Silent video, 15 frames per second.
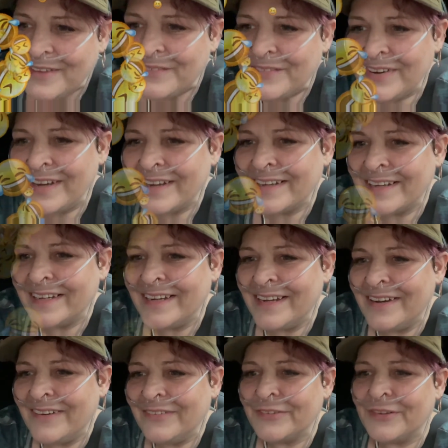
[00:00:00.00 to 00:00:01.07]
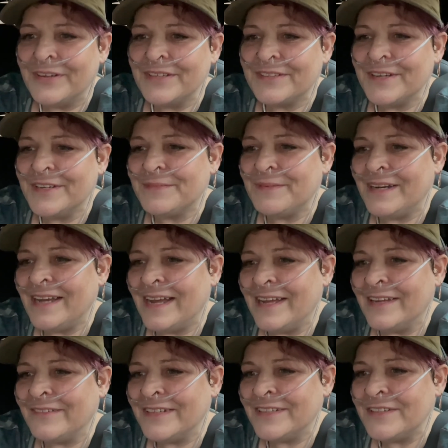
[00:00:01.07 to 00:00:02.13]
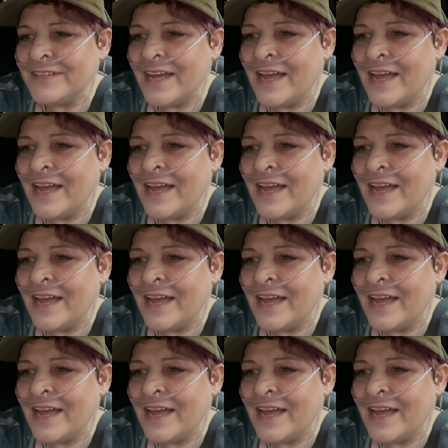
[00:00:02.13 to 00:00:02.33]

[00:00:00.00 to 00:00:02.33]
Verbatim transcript: Fucking hell. Sorry, excuse my language.